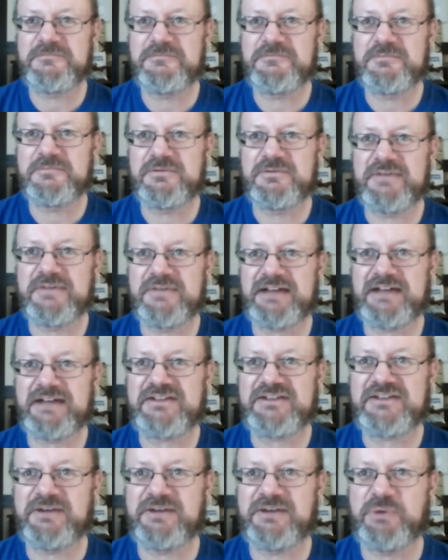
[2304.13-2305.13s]
that
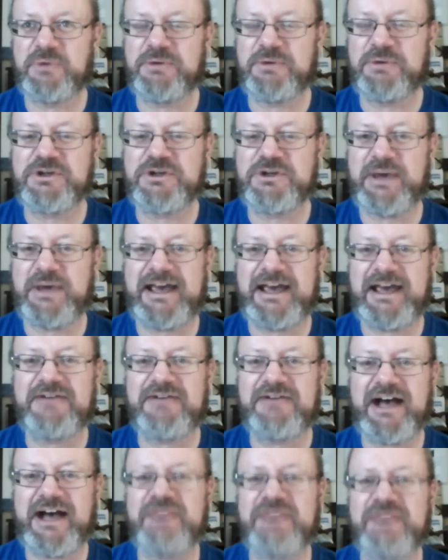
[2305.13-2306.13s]
when you have
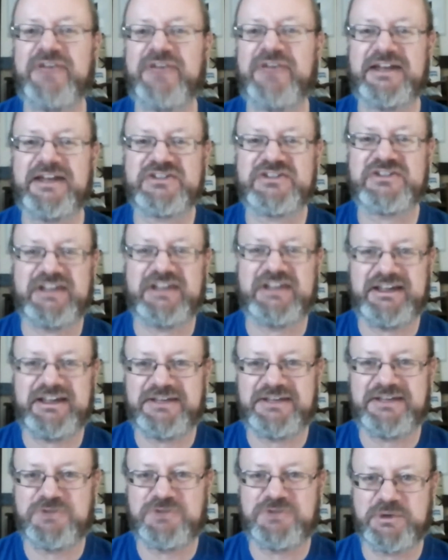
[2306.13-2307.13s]
high fantasy,
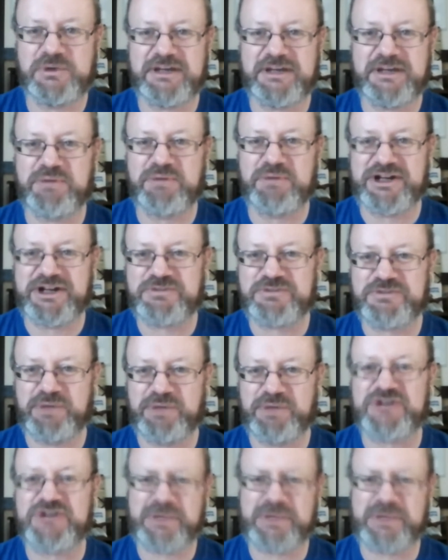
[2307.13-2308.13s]
if you can get a
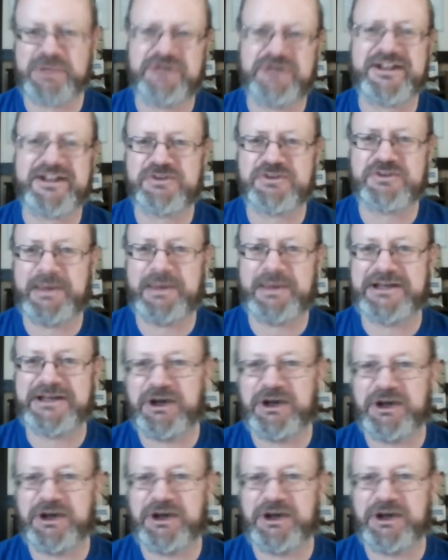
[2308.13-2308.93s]
British reader, that's the way to go.